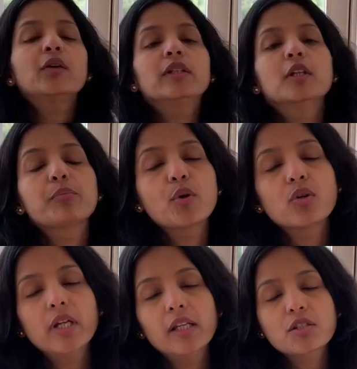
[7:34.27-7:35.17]
In the
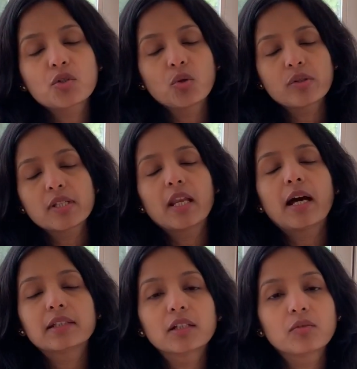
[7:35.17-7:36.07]
protein source,
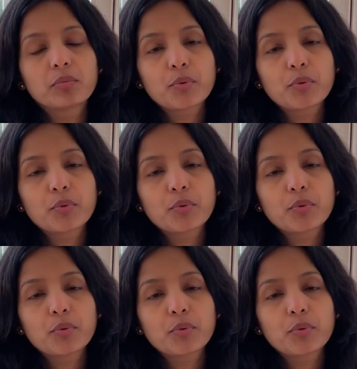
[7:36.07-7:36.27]
another